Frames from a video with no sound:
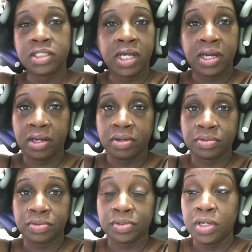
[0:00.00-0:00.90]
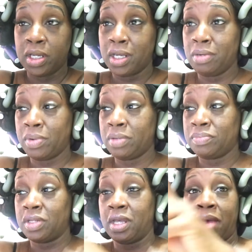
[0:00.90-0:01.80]
just how that goes. Anyway,
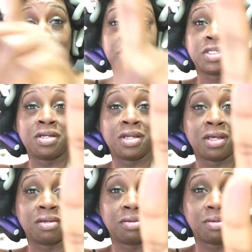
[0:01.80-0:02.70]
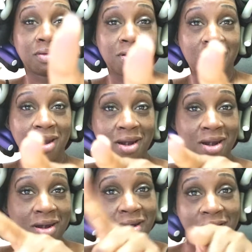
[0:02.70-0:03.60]
happy Sunday,
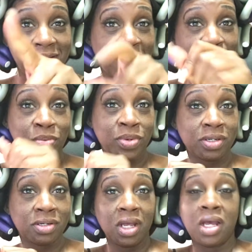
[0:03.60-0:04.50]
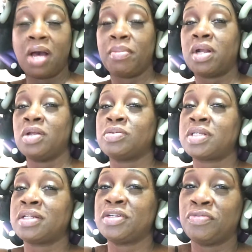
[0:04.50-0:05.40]
everyone. I'm gonna
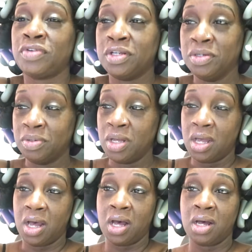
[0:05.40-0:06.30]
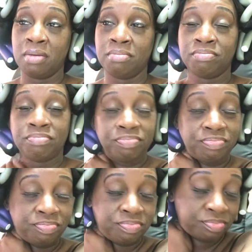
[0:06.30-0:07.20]
close out this video. Um,
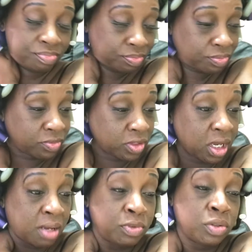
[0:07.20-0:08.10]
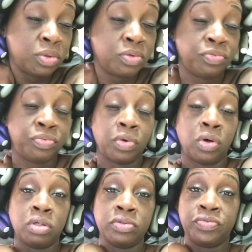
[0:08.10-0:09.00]
I'm doing
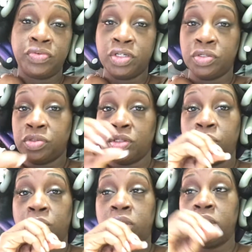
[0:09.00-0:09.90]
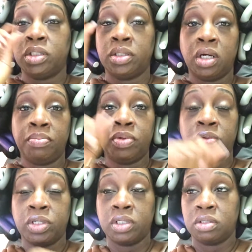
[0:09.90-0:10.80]
all these videos in one and then
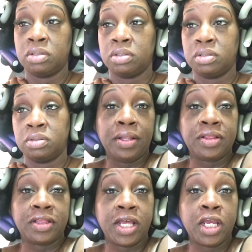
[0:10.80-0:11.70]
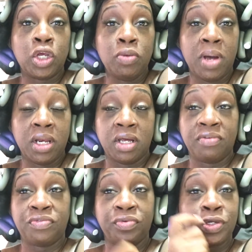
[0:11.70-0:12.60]
upload it. Thank you, my
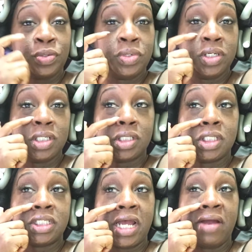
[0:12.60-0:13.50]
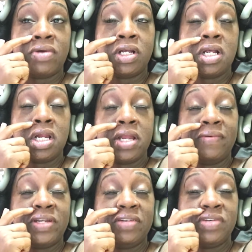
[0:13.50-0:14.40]
loves, for tuning in to Tara
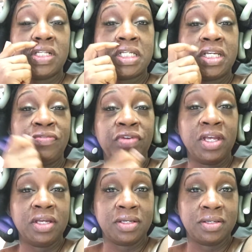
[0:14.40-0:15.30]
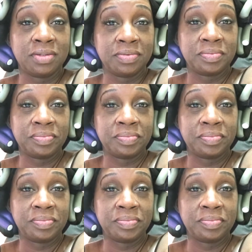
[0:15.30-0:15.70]
Love Diva TV.